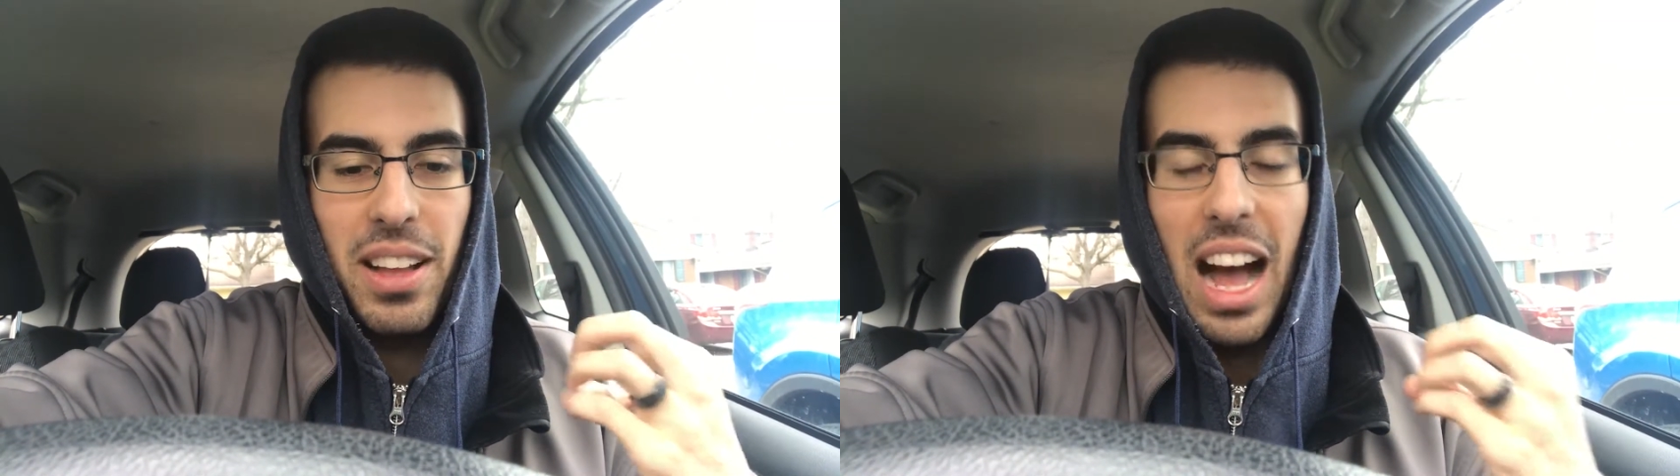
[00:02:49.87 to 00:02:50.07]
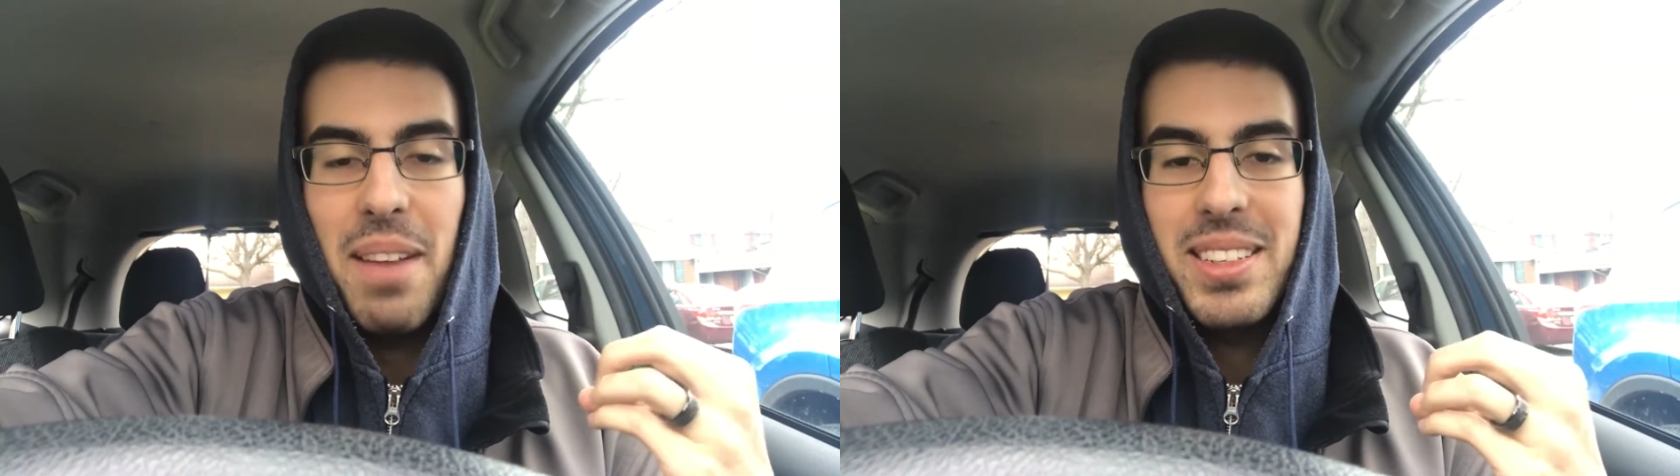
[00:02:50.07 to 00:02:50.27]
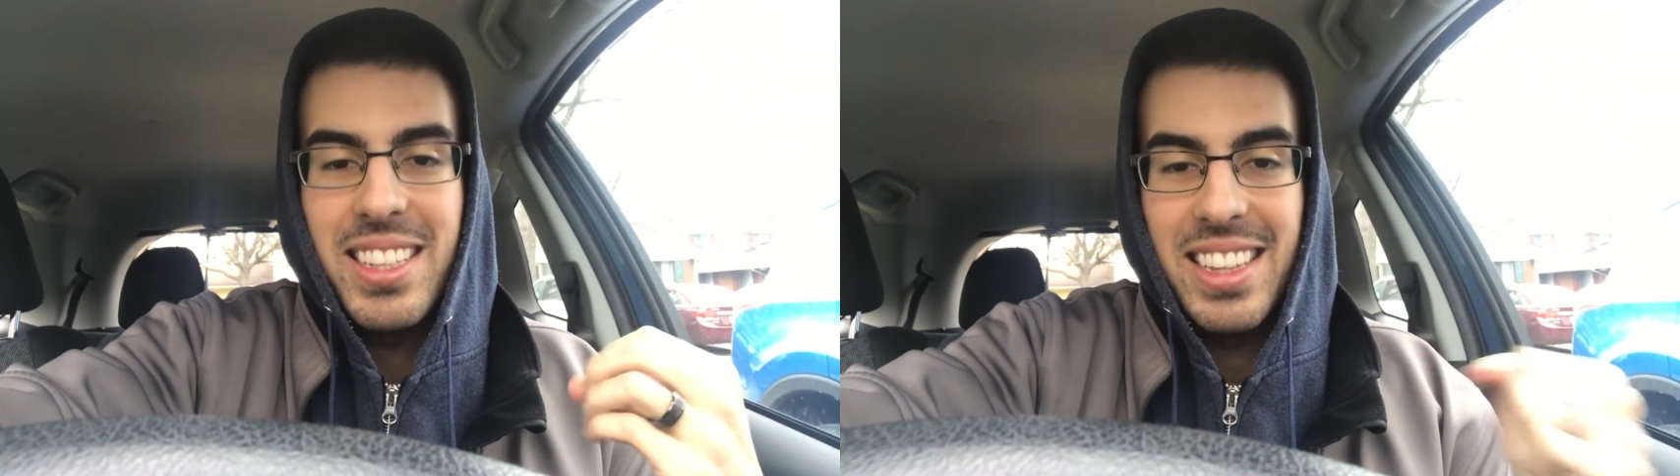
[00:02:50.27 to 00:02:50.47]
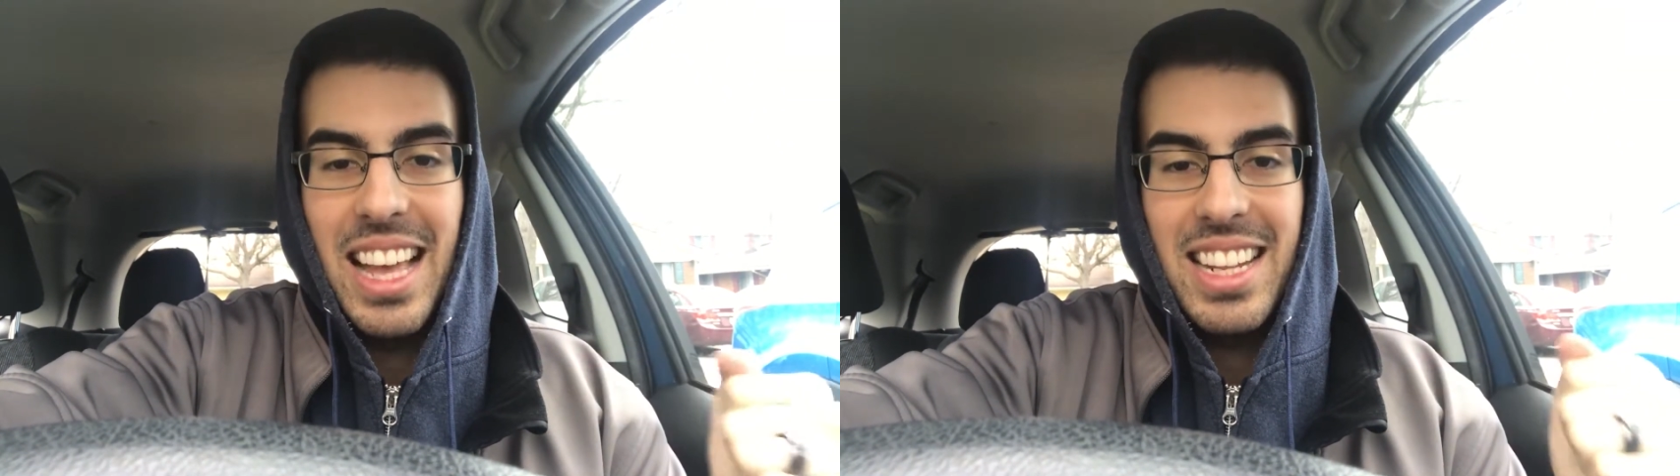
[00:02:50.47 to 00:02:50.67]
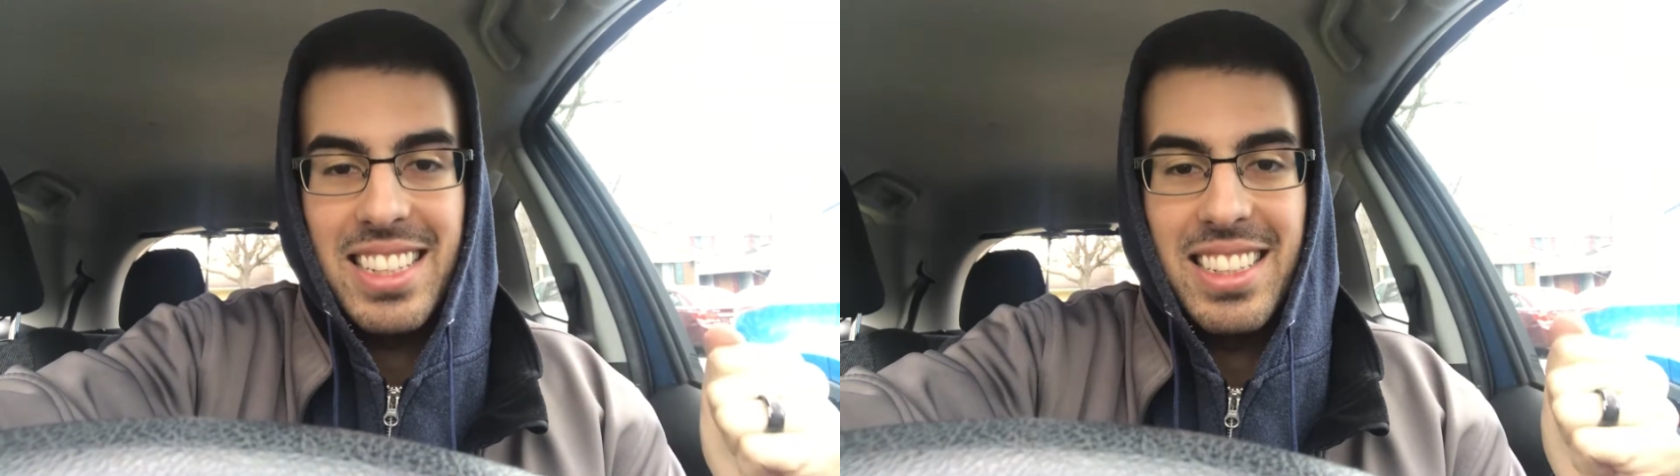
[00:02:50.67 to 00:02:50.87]
obviously
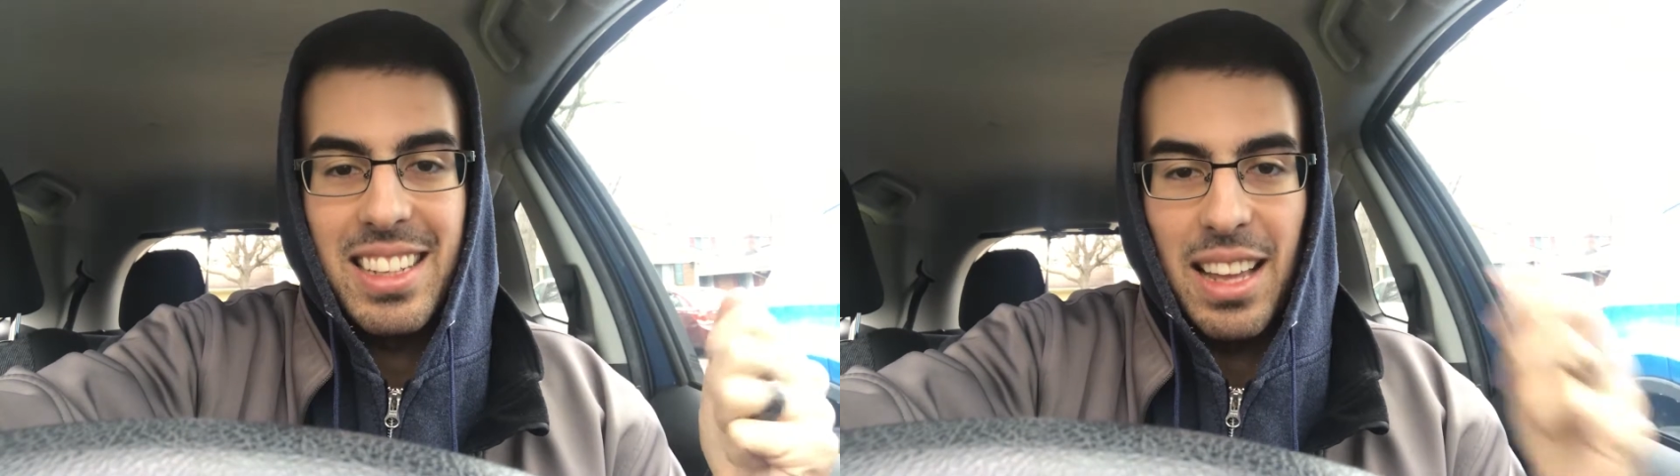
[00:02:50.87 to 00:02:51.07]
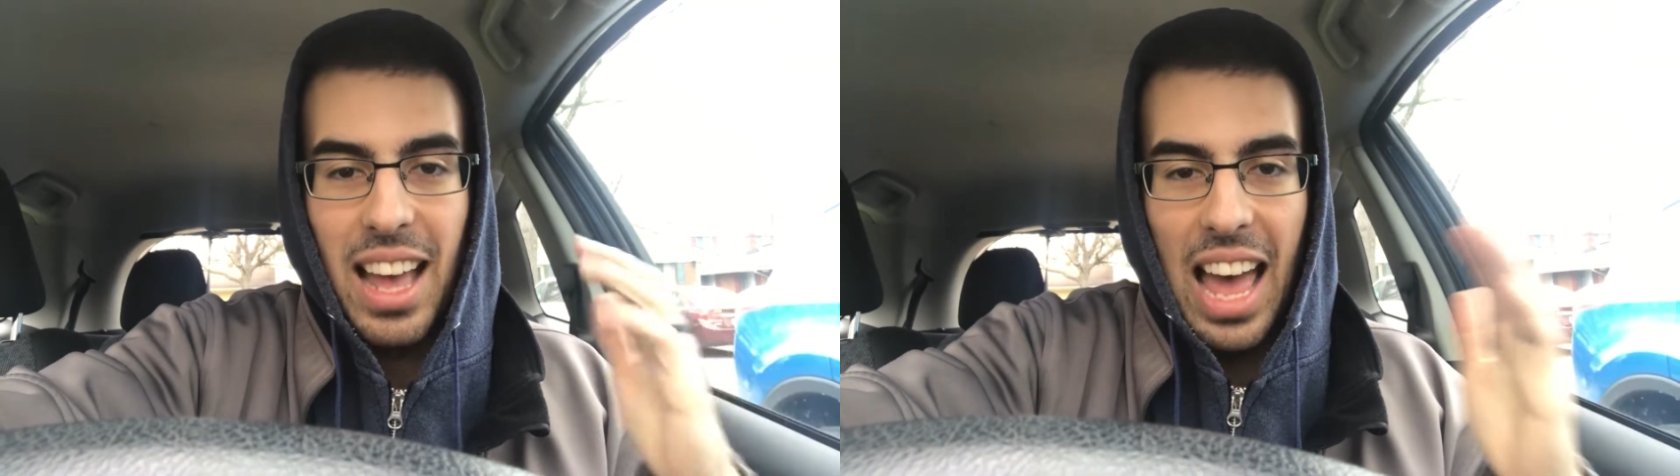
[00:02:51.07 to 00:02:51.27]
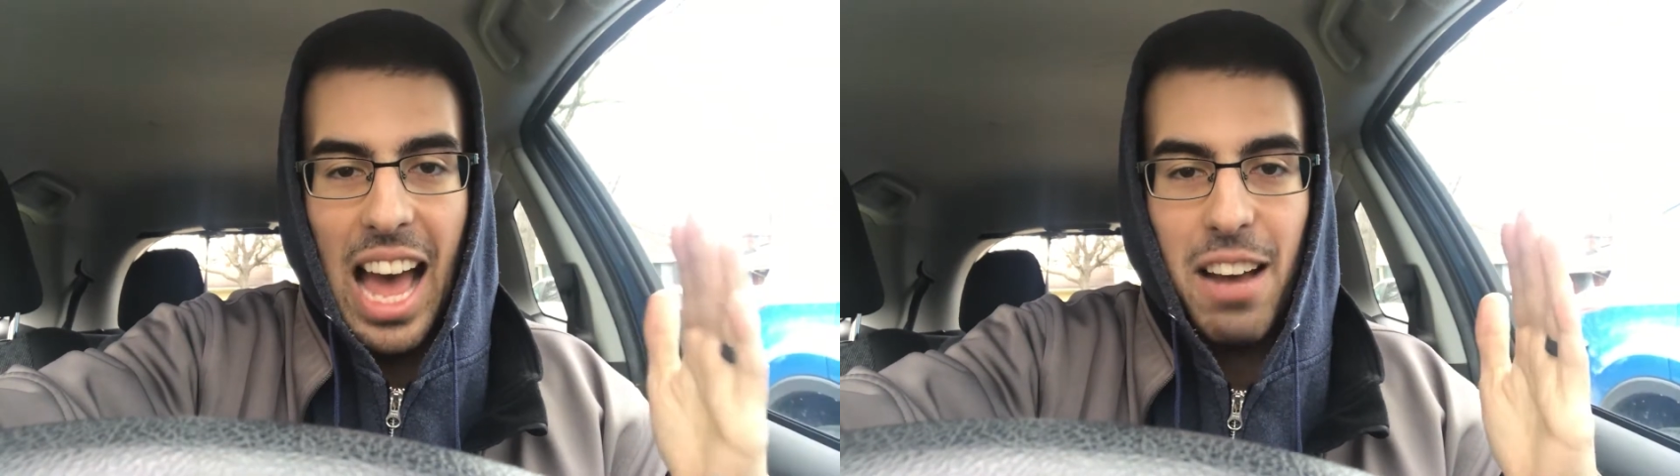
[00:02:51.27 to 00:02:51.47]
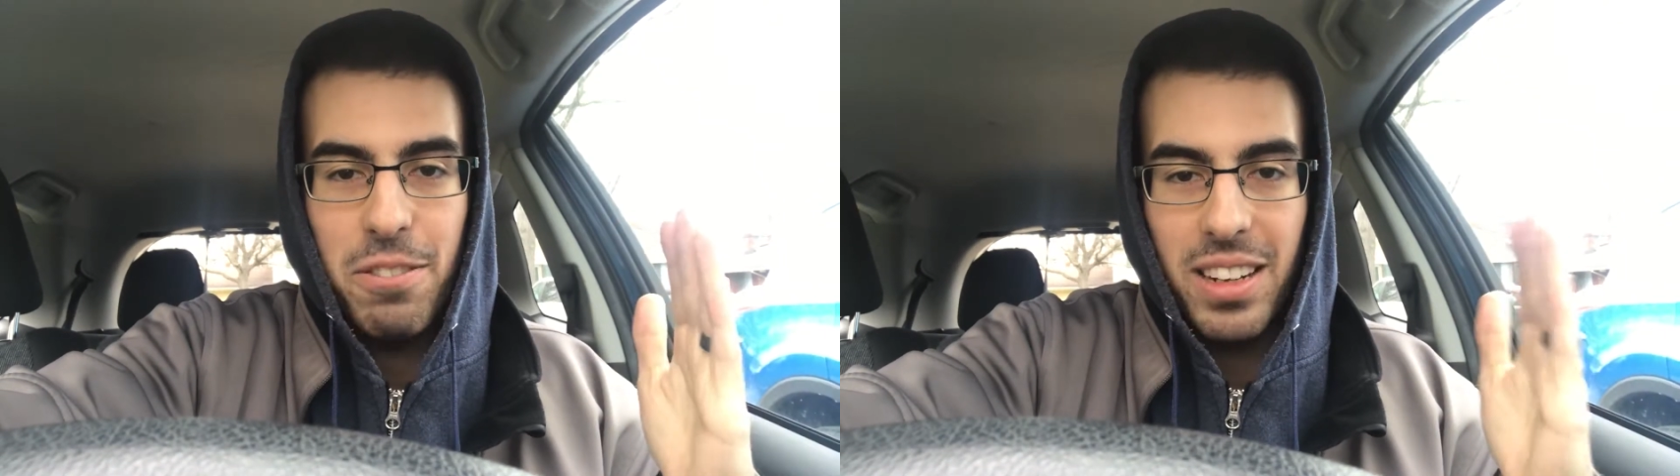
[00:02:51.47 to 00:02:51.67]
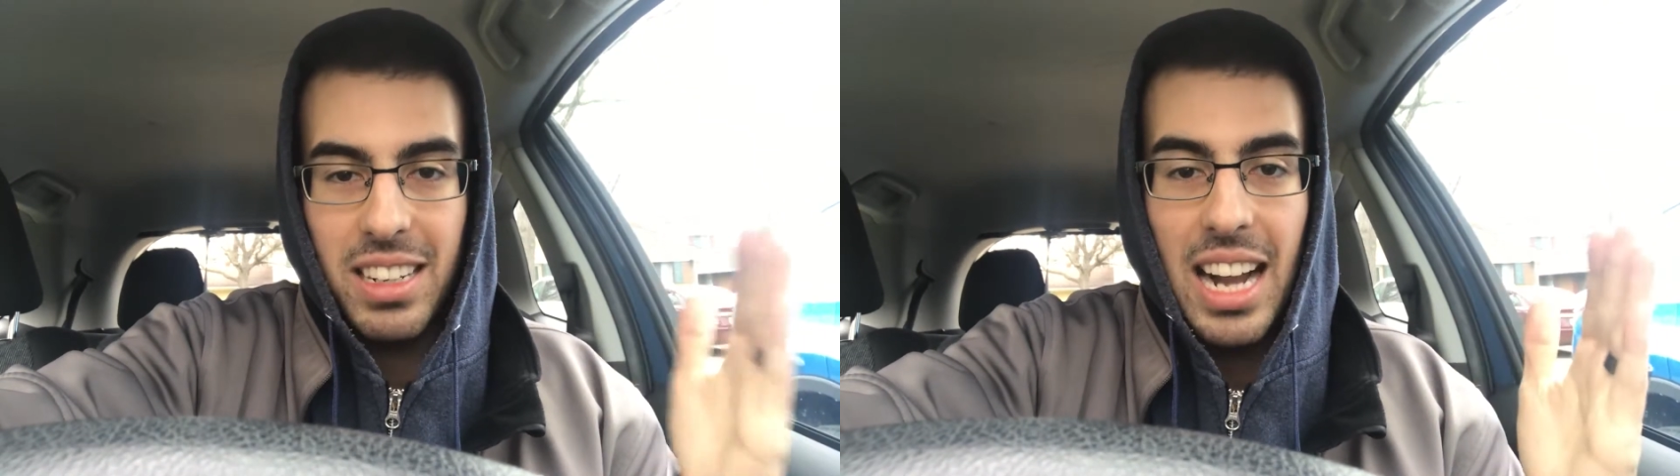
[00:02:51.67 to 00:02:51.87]
that's half
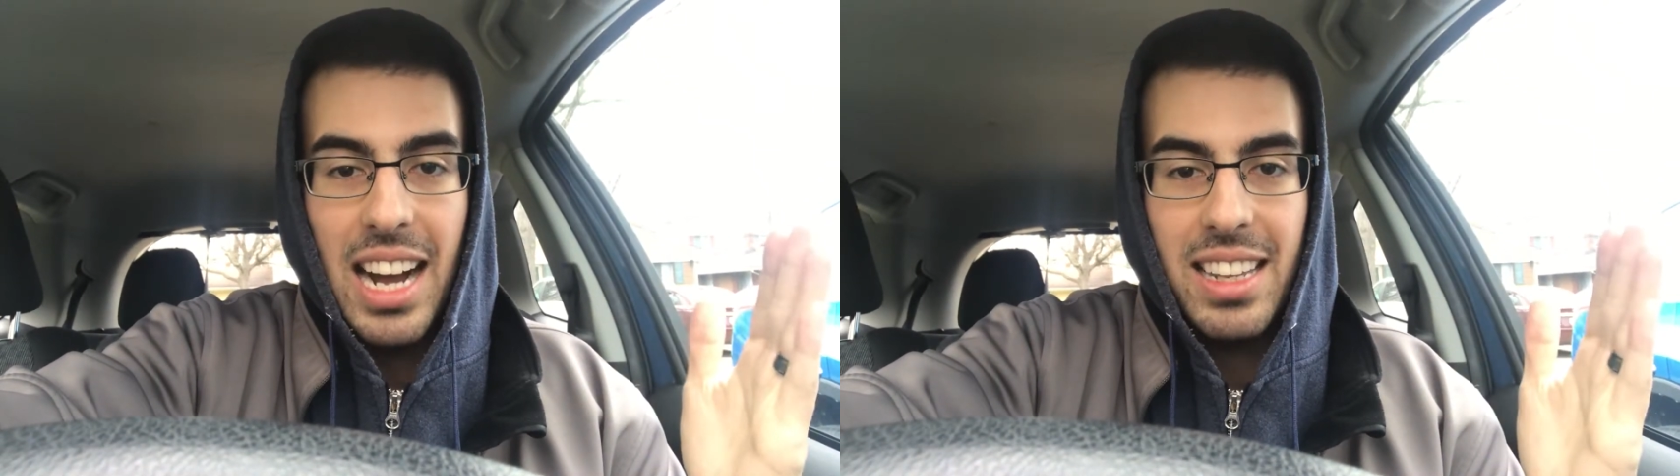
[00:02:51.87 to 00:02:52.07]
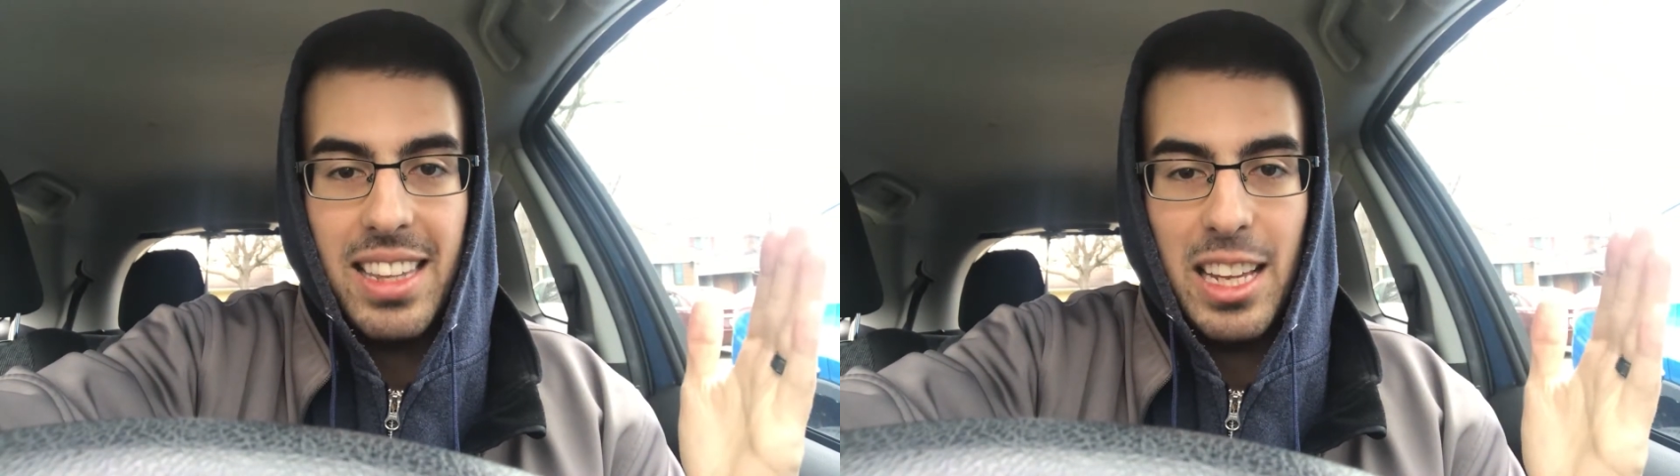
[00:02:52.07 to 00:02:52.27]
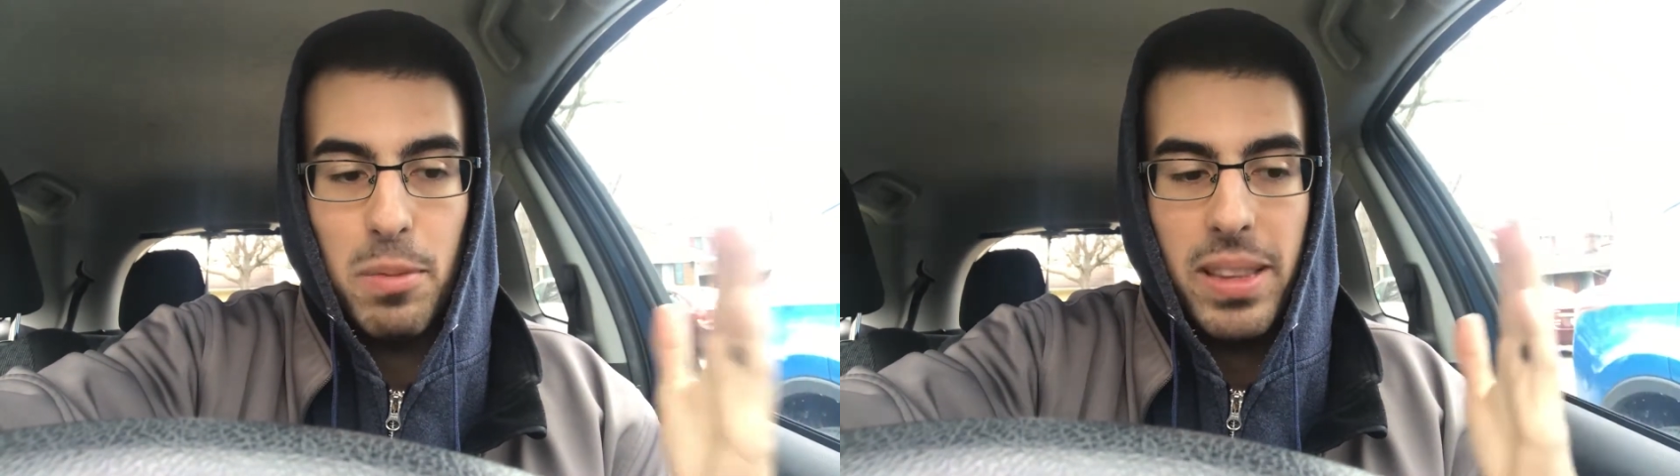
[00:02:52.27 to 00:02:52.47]
a God thing,